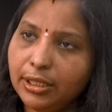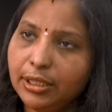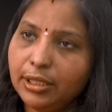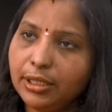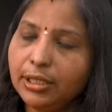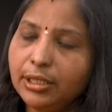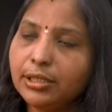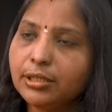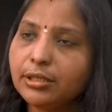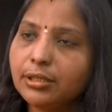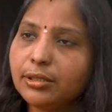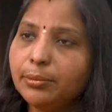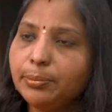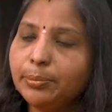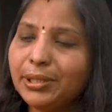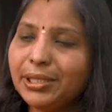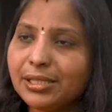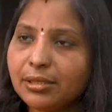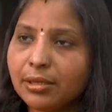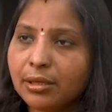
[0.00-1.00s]

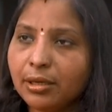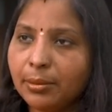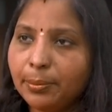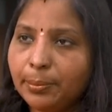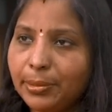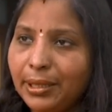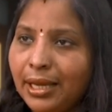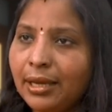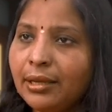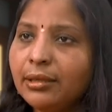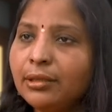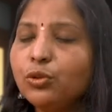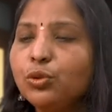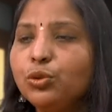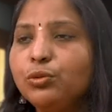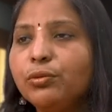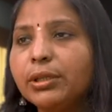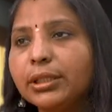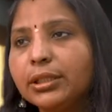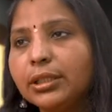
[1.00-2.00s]
plan
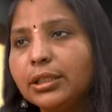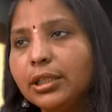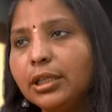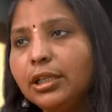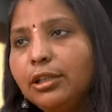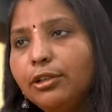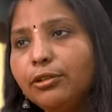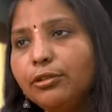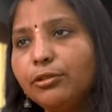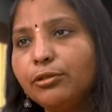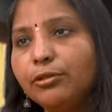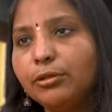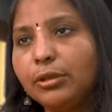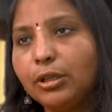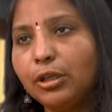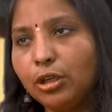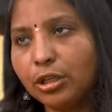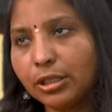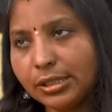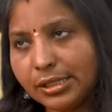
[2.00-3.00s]
Udvartana
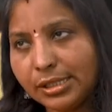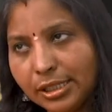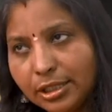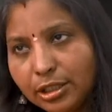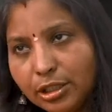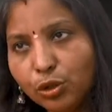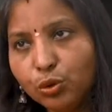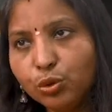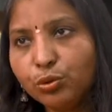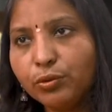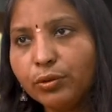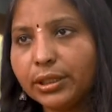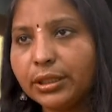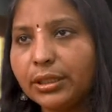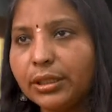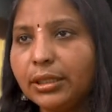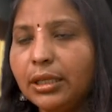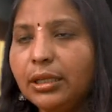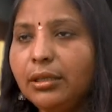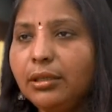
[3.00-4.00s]
or Snigdha
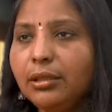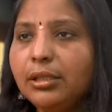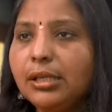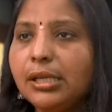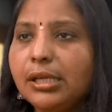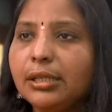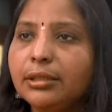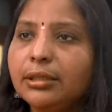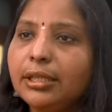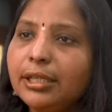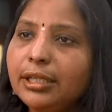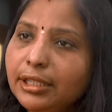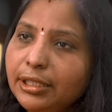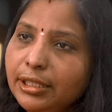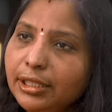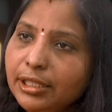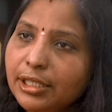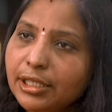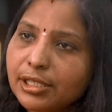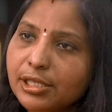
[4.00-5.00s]
Udvartana, the
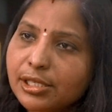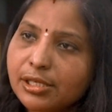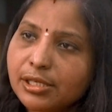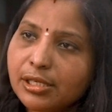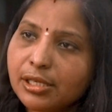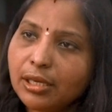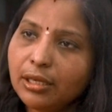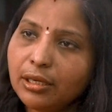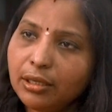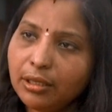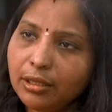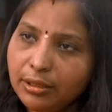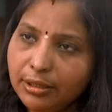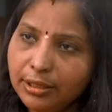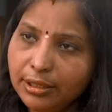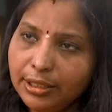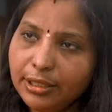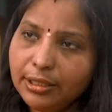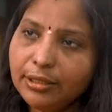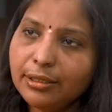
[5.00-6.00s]
indications are
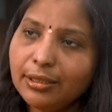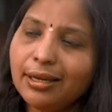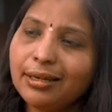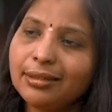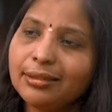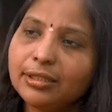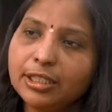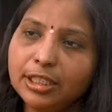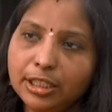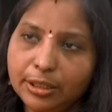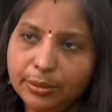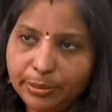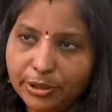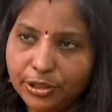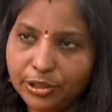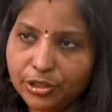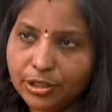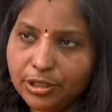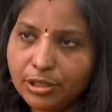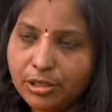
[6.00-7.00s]
lean and thin
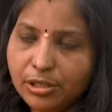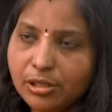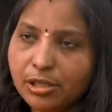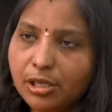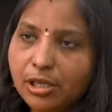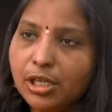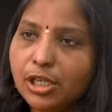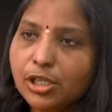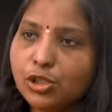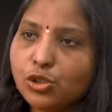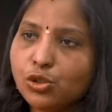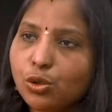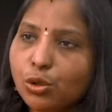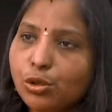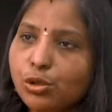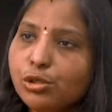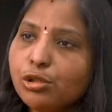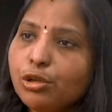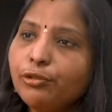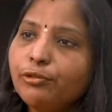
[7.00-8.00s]
patients.
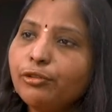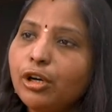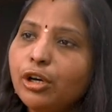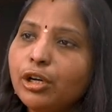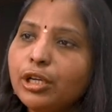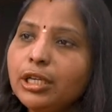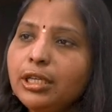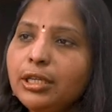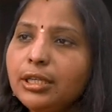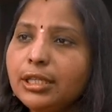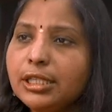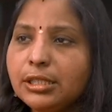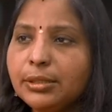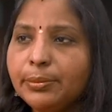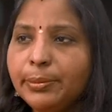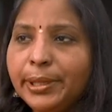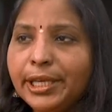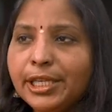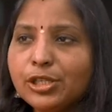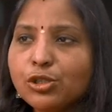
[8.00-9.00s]
Choice of oil is
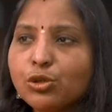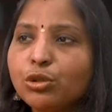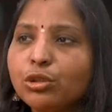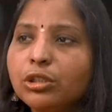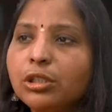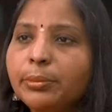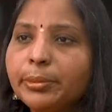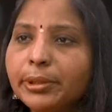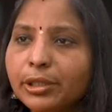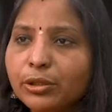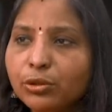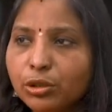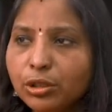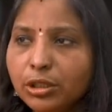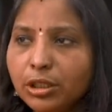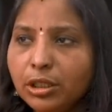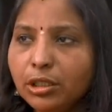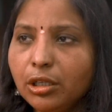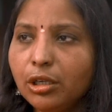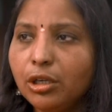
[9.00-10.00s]
based on the
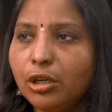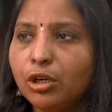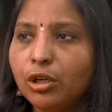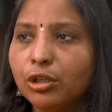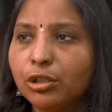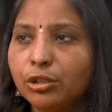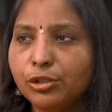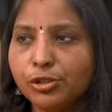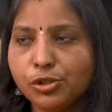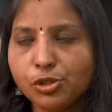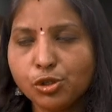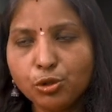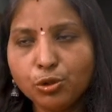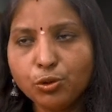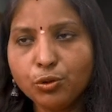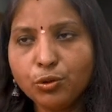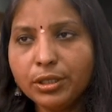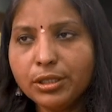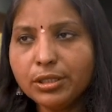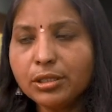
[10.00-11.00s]
Prakriti or
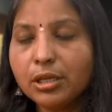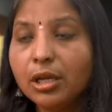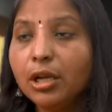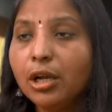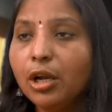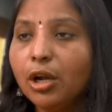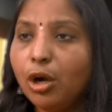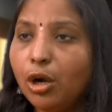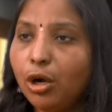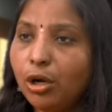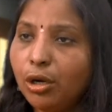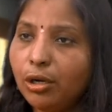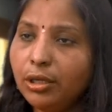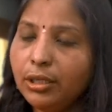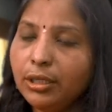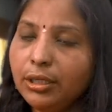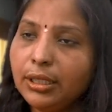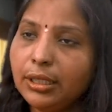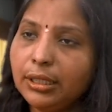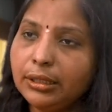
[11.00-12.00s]
constituents or
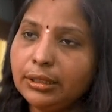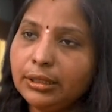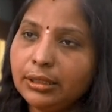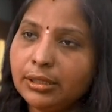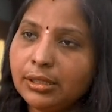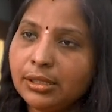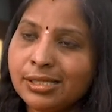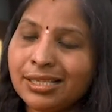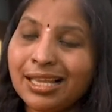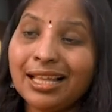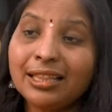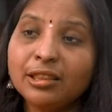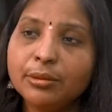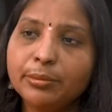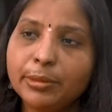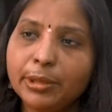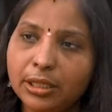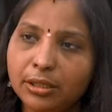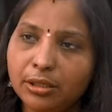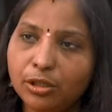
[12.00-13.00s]
the
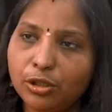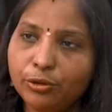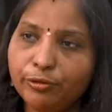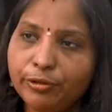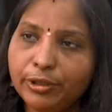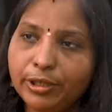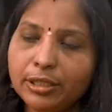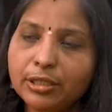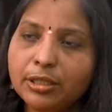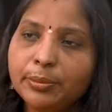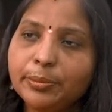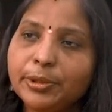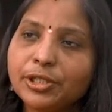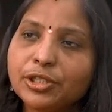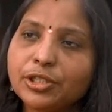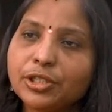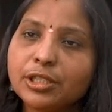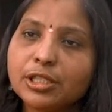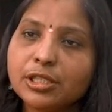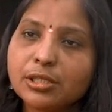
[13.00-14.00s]
Satmya or where the
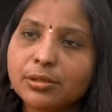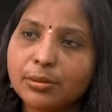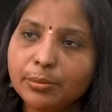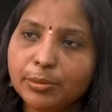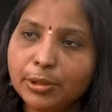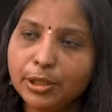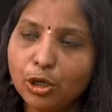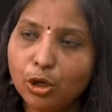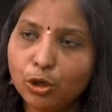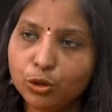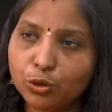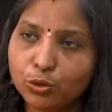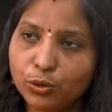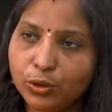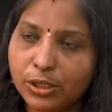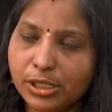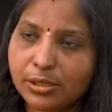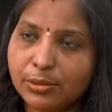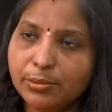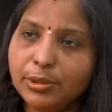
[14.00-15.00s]
patient is belong to,
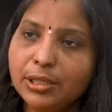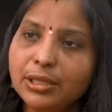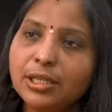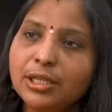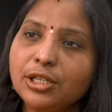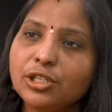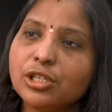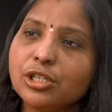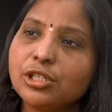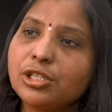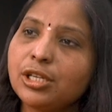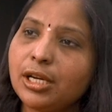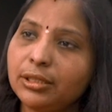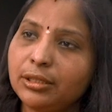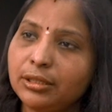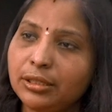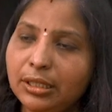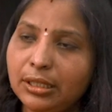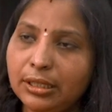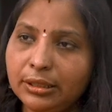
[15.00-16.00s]
Kasmin Deshe
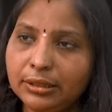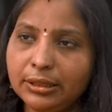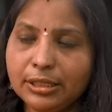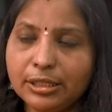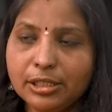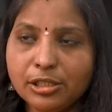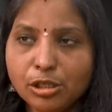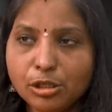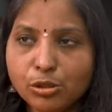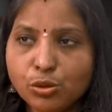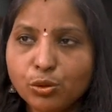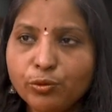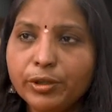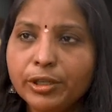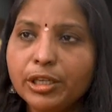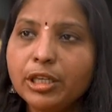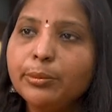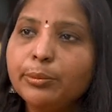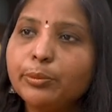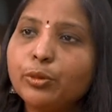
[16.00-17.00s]
Jataha. That is also
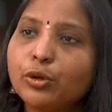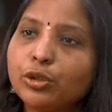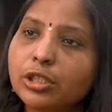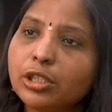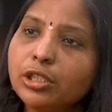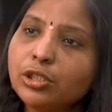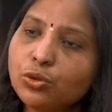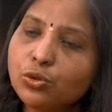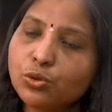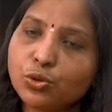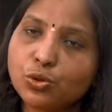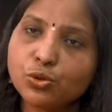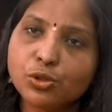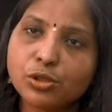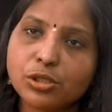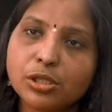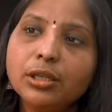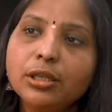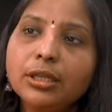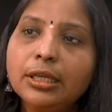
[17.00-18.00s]
very important to choose
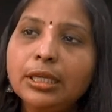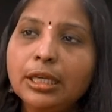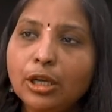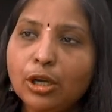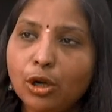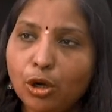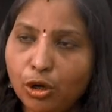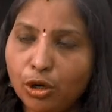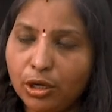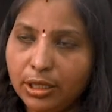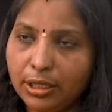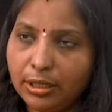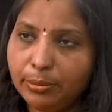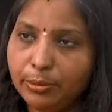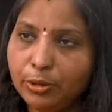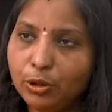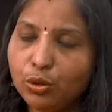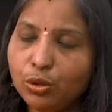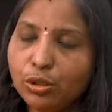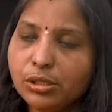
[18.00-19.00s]
the oil,
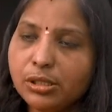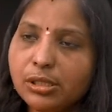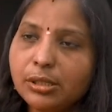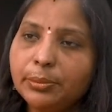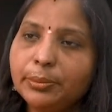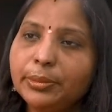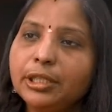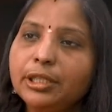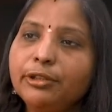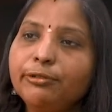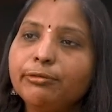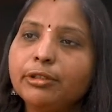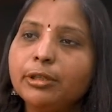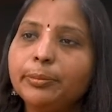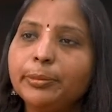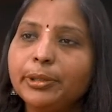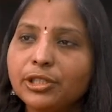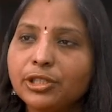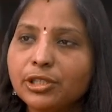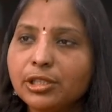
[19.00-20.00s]
because if the
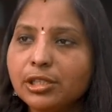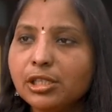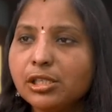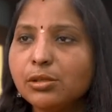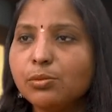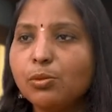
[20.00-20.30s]
patient is